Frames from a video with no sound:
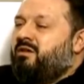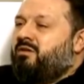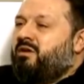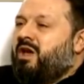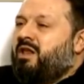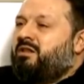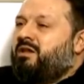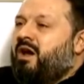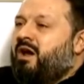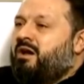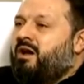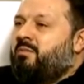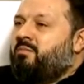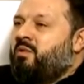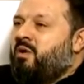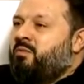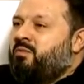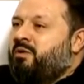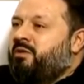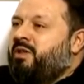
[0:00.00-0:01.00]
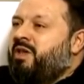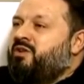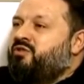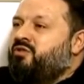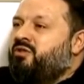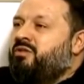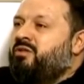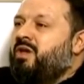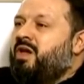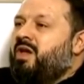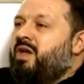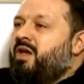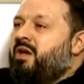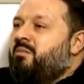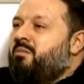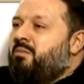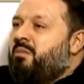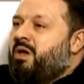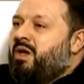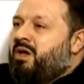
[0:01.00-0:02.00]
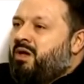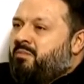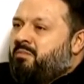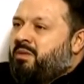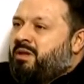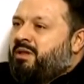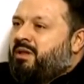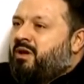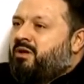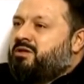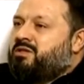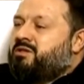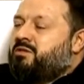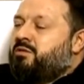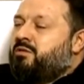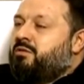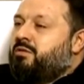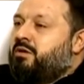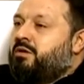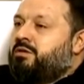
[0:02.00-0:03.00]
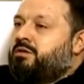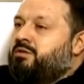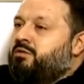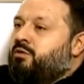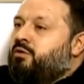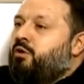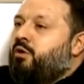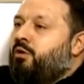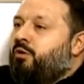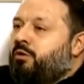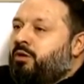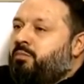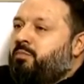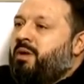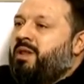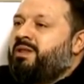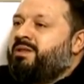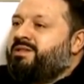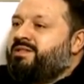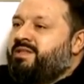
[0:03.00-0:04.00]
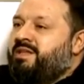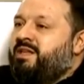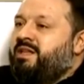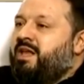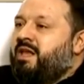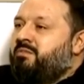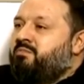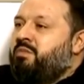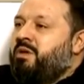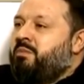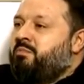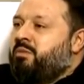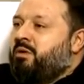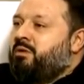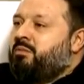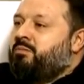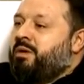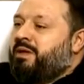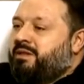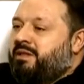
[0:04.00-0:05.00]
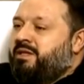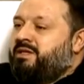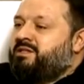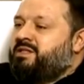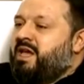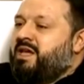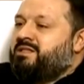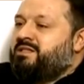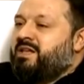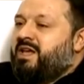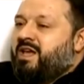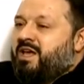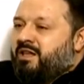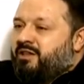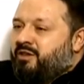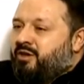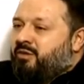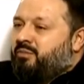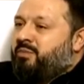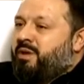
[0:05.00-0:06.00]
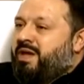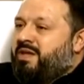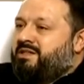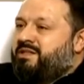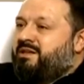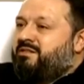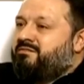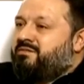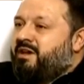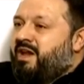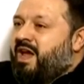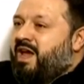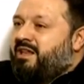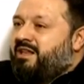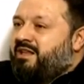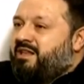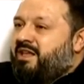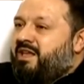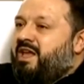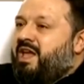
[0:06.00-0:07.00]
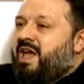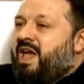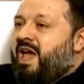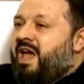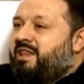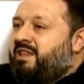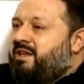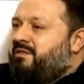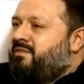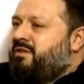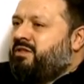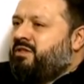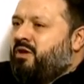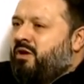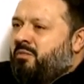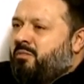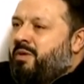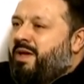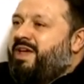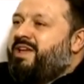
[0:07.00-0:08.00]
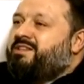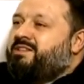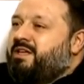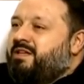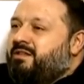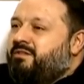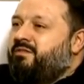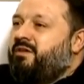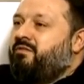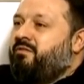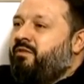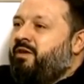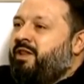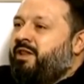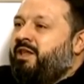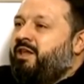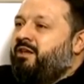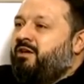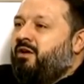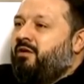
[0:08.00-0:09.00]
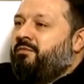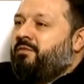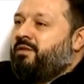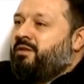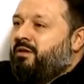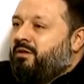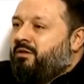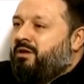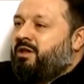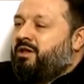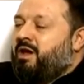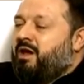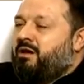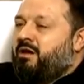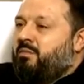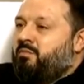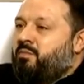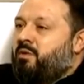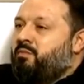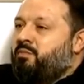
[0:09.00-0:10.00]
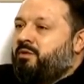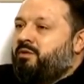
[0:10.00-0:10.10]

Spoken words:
local Arab population belongs to the so-called Palestinian people. But this has no base in reality, and even no base in the feeling of the local Arab